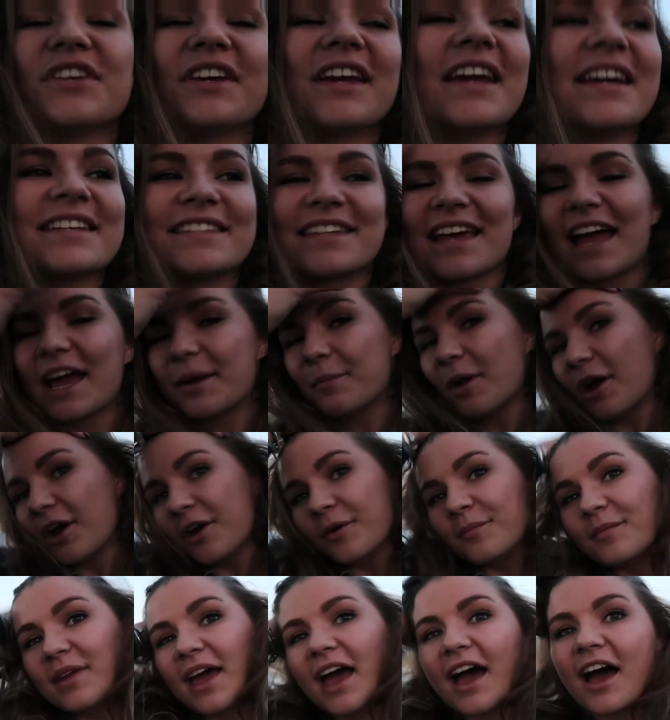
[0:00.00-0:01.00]
So yes, I'm
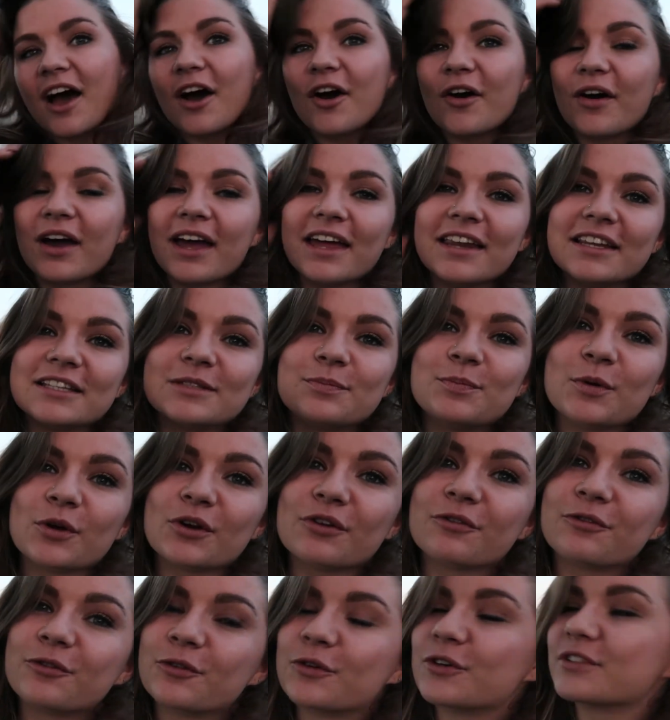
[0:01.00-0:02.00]
home now. It is a
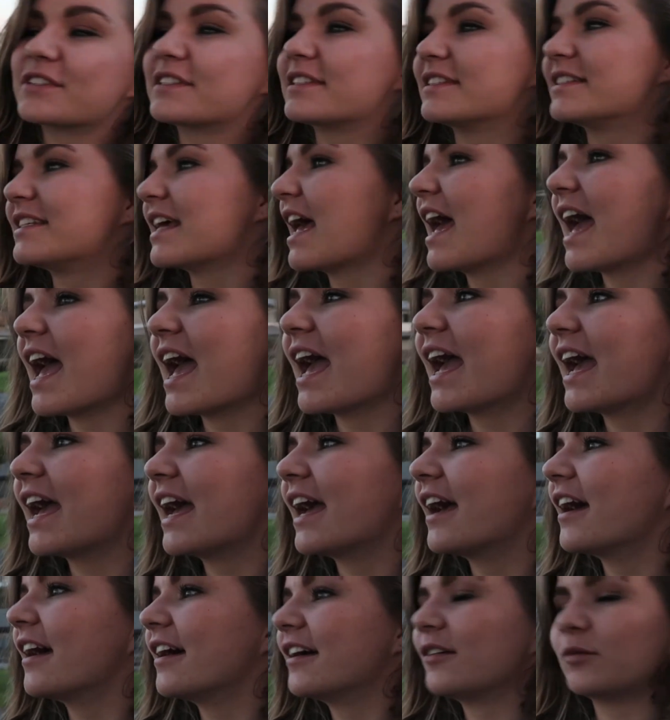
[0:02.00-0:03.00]
beautiful
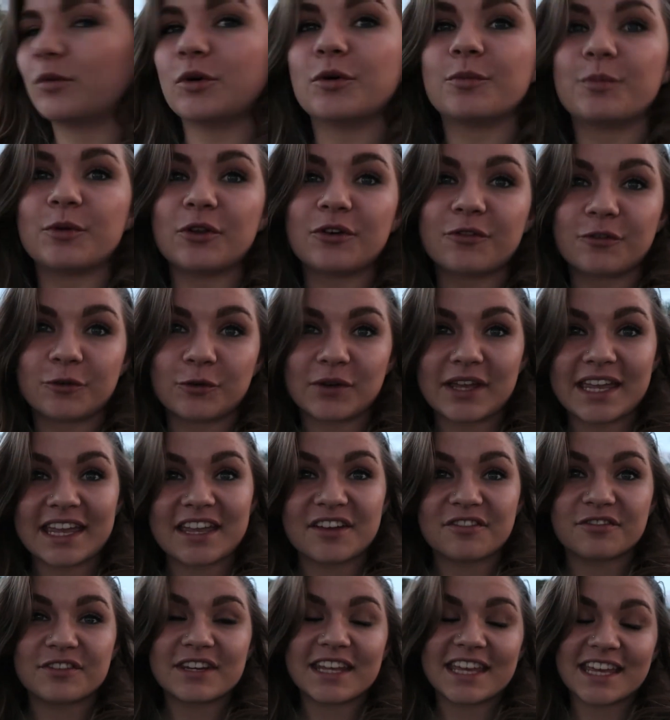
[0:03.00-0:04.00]
day, well, beautiful
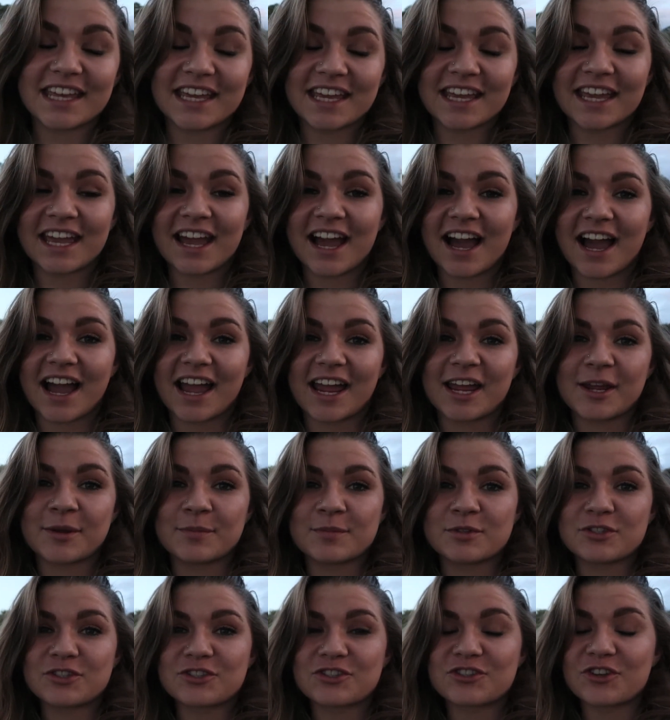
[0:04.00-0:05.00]
evening. I
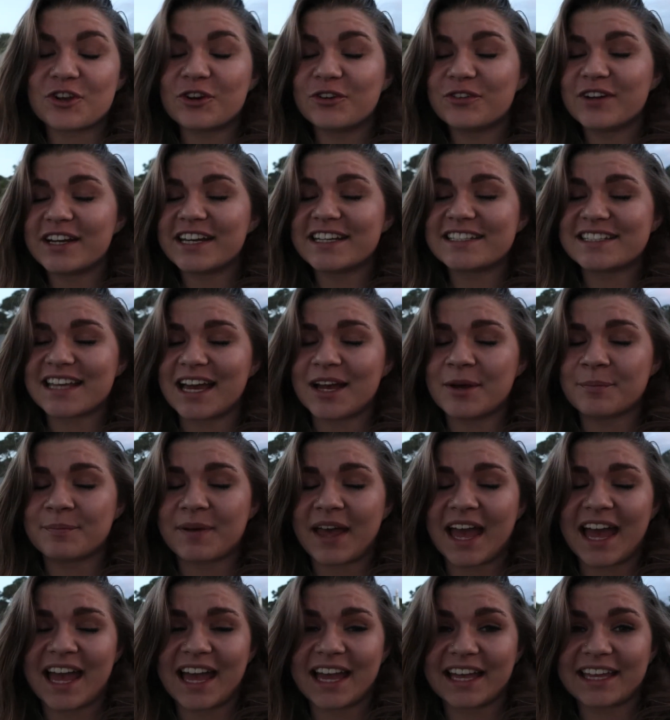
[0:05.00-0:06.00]
am so ready to
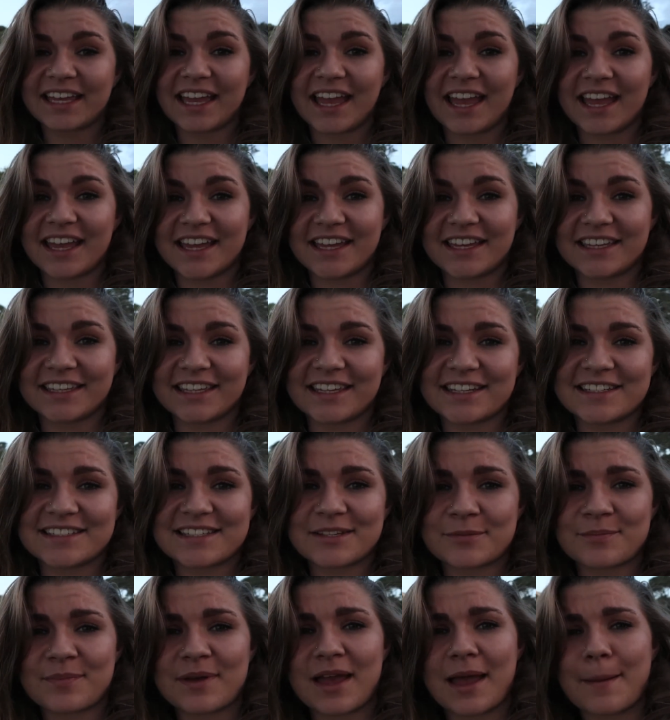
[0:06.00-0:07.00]
unpack and get
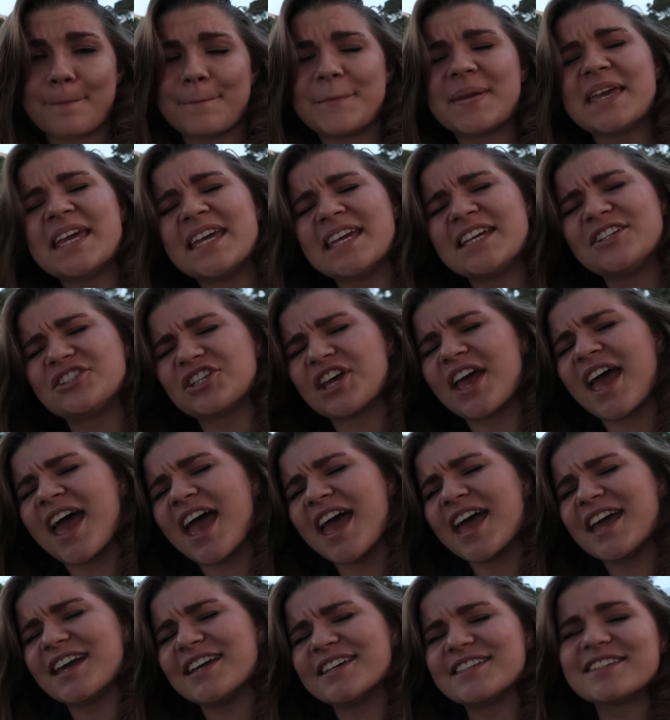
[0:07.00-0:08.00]
into my P
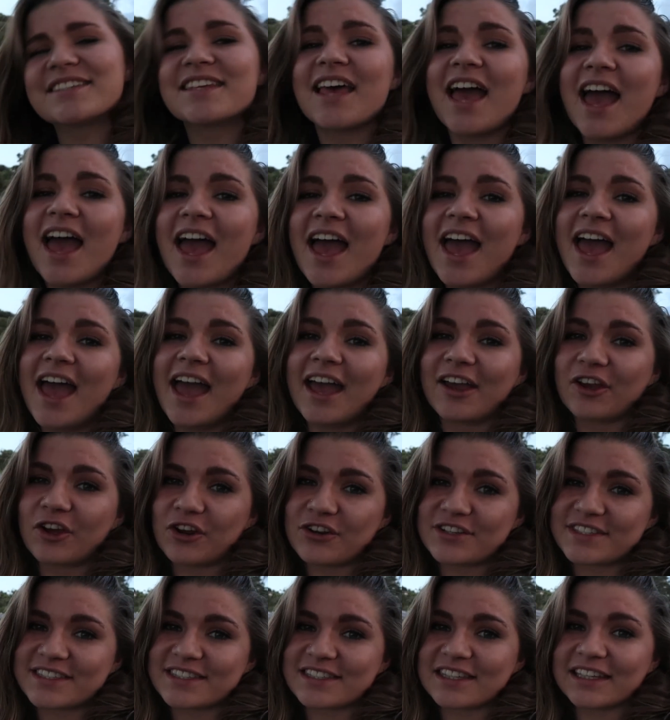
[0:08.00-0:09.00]
Js and
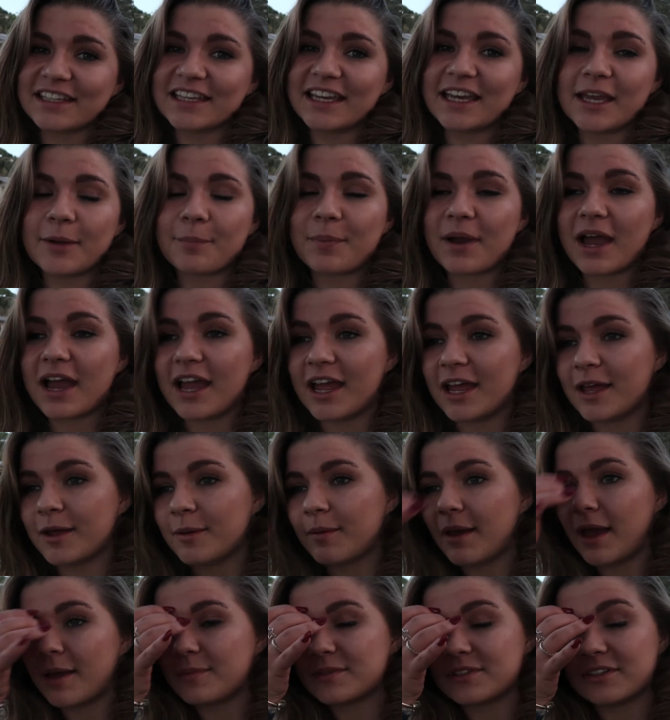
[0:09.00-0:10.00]
go to sleep. I
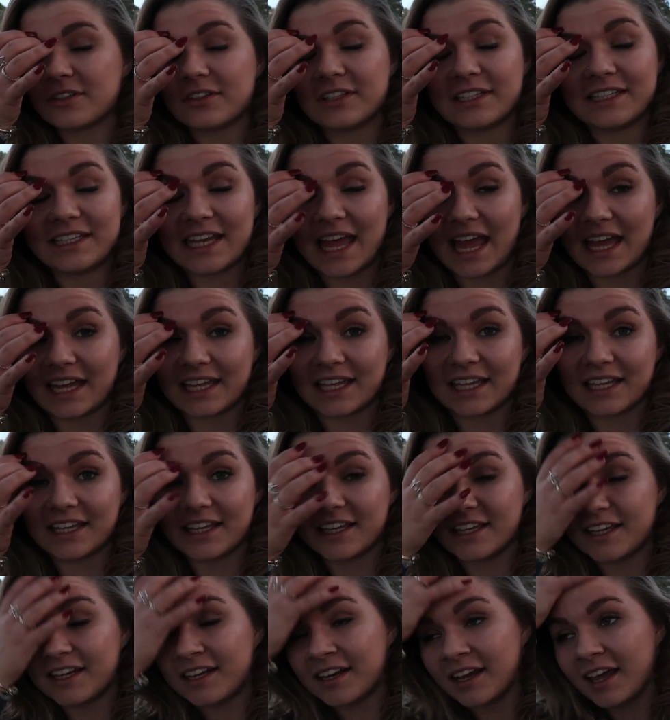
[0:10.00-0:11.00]
am absolutely
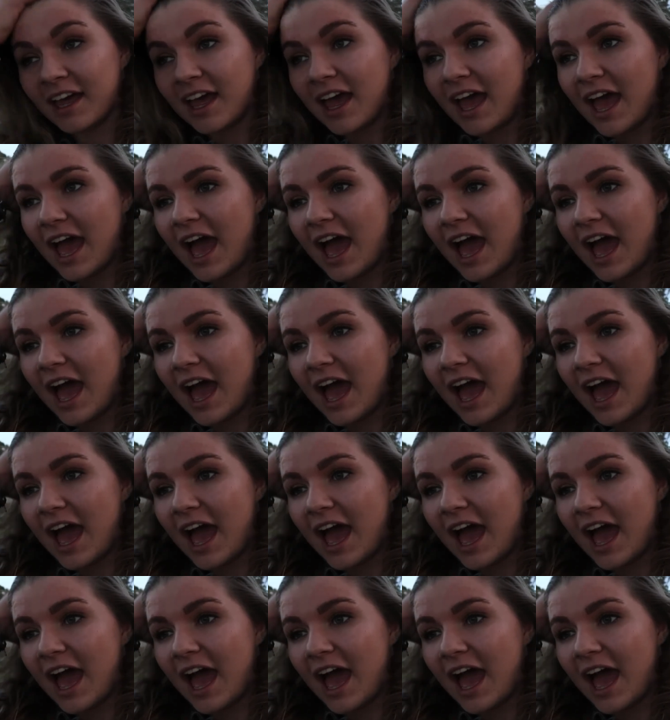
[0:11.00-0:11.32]
knackered.